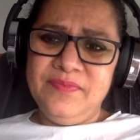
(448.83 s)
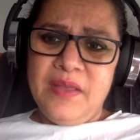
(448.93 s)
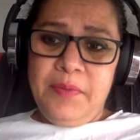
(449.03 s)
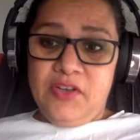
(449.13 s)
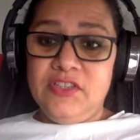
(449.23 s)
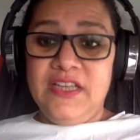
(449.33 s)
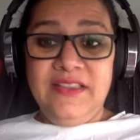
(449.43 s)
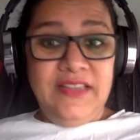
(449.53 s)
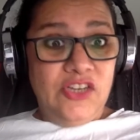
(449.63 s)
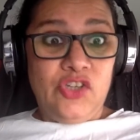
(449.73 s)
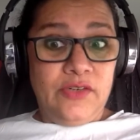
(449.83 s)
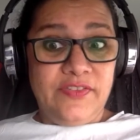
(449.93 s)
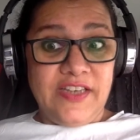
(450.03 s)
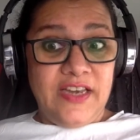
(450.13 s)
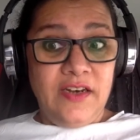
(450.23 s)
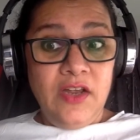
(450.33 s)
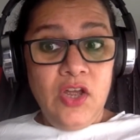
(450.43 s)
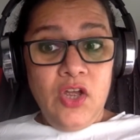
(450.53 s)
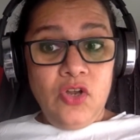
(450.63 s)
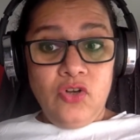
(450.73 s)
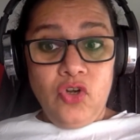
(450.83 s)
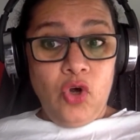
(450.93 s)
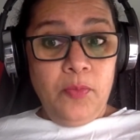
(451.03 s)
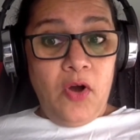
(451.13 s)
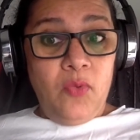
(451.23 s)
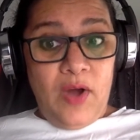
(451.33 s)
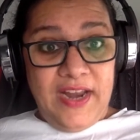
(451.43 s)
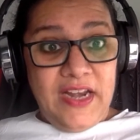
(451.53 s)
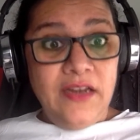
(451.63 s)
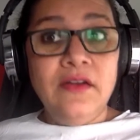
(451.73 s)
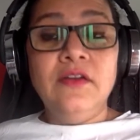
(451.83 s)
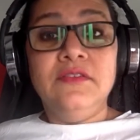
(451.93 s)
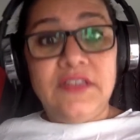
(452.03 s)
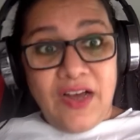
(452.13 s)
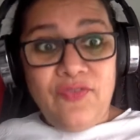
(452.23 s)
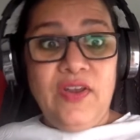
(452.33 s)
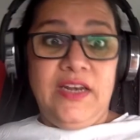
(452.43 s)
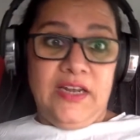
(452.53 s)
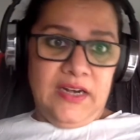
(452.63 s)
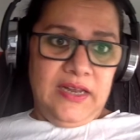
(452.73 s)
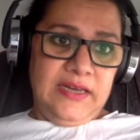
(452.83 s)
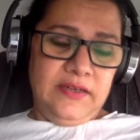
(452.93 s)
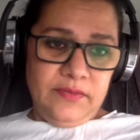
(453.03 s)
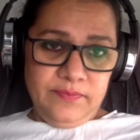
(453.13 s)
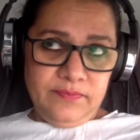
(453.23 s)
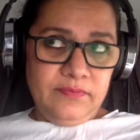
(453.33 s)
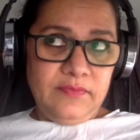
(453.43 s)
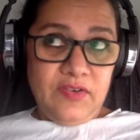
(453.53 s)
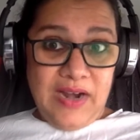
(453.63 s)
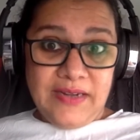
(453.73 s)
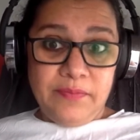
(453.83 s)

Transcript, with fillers: because then they should have said, no more whining, Toughy declared, right?